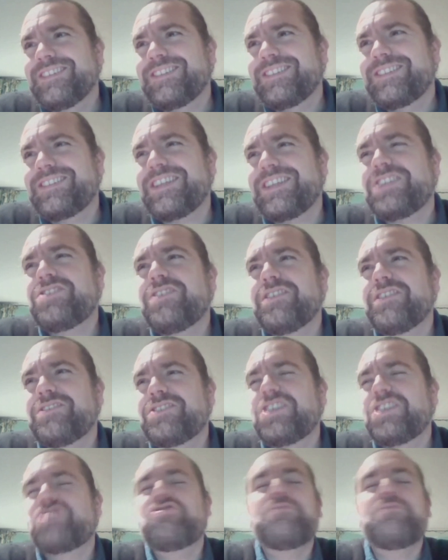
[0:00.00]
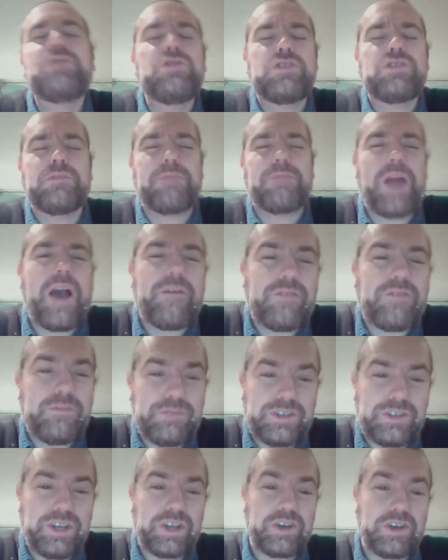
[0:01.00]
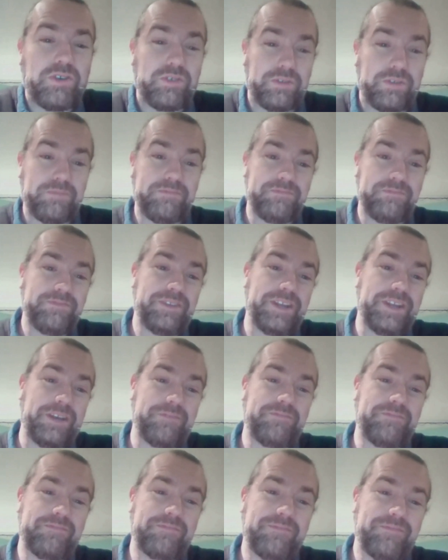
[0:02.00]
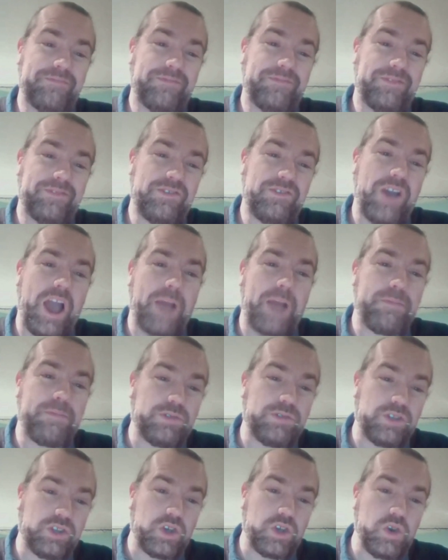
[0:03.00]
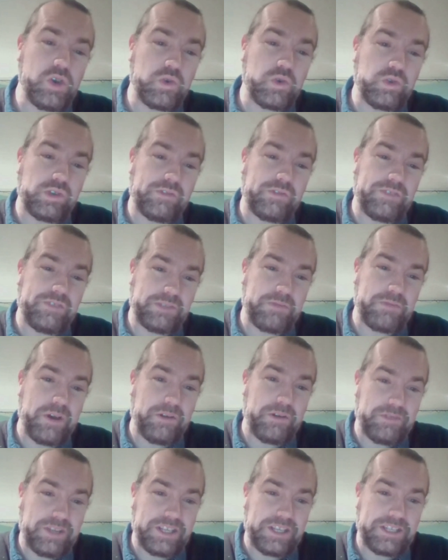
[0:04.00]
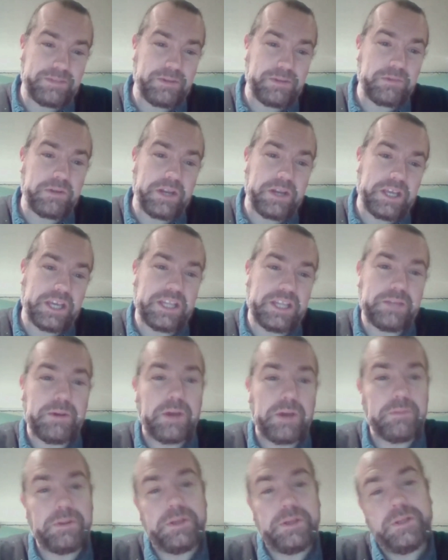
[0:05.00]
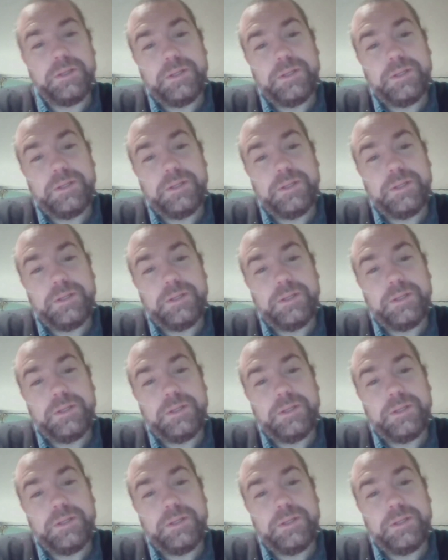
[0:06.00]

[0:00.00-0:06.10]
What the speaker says: the distribution platforms, should I call them. You know, your Apples and Googles of this world tend to be winning at the moment.